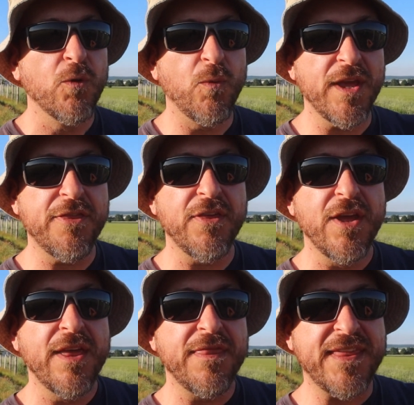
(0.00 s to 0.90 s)
with
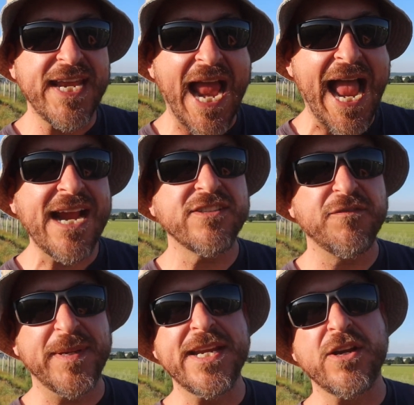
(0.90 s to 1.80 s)
the act
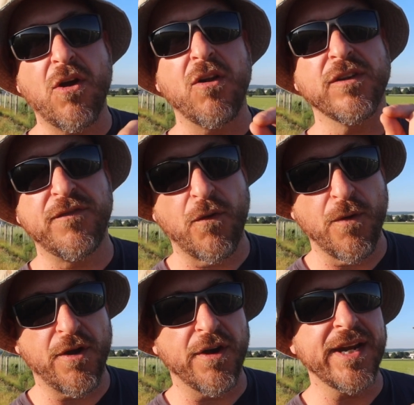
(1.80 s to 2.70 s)
of being called a
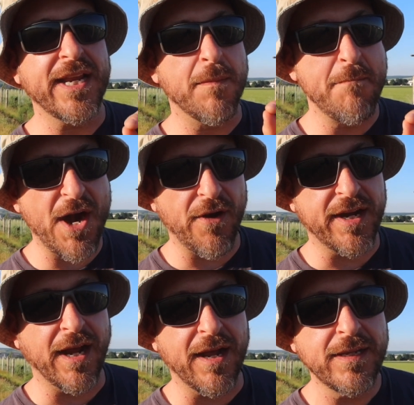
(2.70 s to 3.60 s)
foreigner in
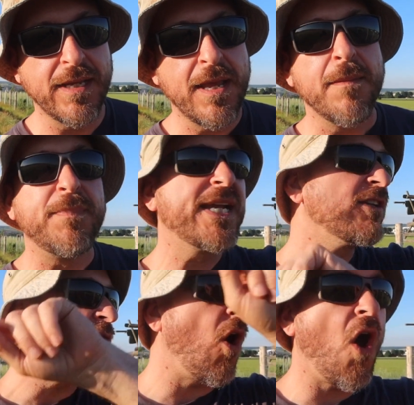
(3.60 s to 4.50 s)
America
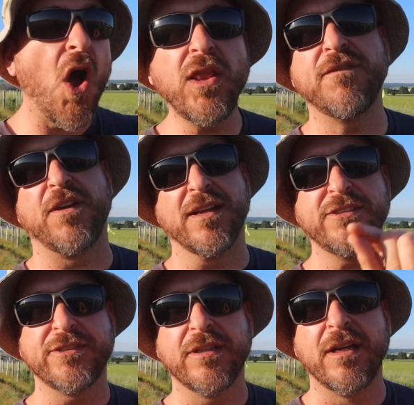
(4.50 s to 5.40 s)
because all of
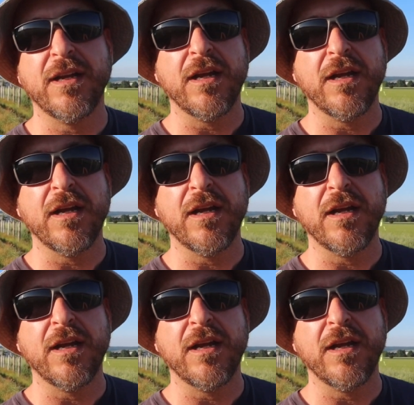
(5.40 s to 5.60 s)
us